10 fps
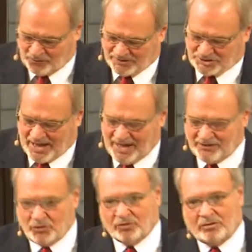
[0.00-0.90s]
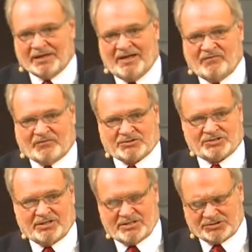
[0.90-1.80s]
I'm thankful for this
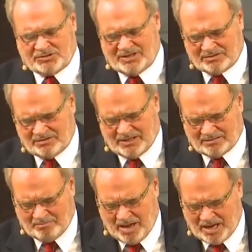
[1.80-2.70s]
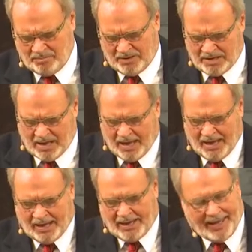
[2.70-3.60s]
annual emphasis that,
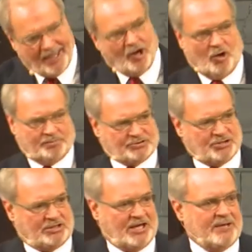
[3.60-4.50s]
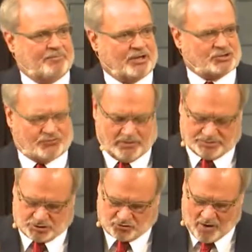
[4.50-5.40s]
that maybe helps
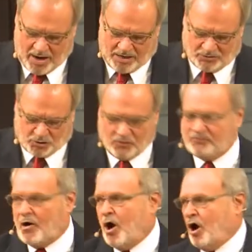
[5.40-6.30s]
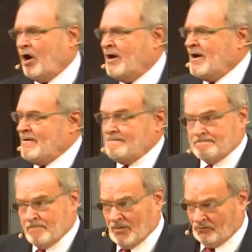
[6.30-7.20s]
to keep us from straying too
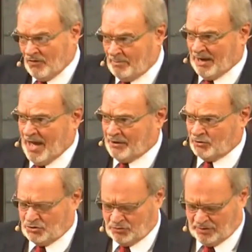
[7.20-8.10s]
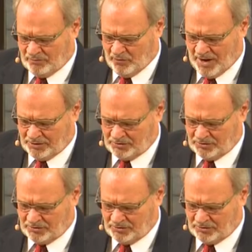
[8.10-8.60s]
far from an